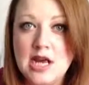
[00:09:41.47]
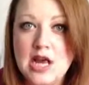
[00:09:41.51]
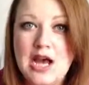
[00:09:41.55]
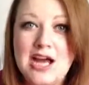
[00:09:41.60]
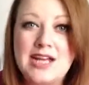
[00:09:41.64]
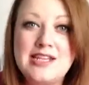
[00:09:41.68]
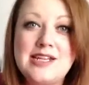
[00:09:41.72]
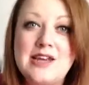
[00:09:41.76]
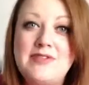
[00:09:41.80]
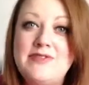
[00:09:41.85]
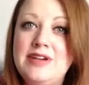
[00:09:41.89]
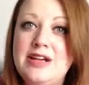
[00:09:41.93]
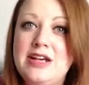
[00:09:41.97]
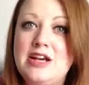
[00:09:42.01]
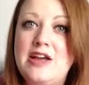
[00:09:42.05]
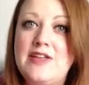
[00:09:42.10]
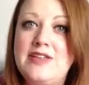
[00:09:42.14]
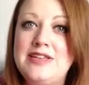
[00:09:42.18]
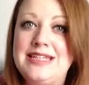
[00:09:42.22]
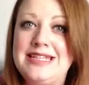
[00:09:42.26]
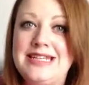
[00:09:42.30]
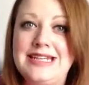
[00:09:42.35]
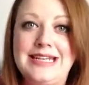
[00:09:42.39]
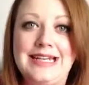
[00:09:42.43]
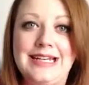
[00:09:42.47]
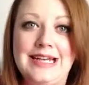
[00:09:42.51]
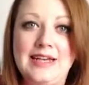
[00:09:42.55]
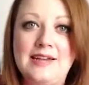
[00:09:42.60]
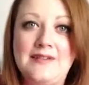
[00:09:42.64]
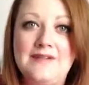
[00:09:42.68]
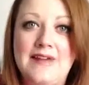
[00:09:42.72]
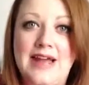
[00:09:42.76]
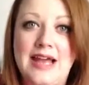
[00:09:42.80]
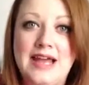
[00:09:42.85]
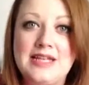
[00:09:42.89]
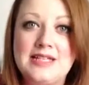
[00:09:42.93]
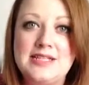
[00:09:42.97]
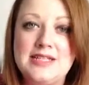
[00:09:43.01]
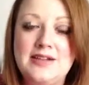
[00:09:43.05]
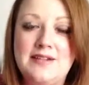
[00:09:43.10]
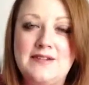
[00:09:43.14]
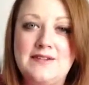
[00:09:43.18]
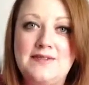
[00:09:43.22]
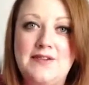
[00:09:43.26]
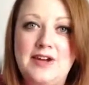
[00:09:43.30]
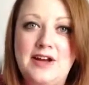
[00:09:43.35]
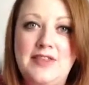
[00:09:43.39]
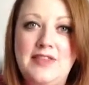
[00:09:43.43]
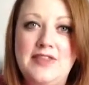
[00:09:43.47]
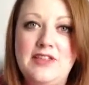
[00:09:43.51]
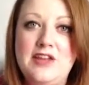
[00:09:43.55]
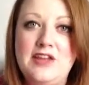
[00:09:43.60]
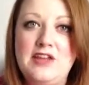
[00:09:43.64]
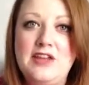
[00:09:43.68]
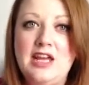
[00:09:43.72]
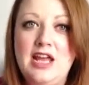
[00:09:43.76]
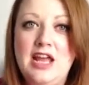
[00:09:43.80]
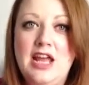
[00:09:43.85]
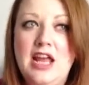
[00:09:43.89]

I don't really like the tingling effect, and I find that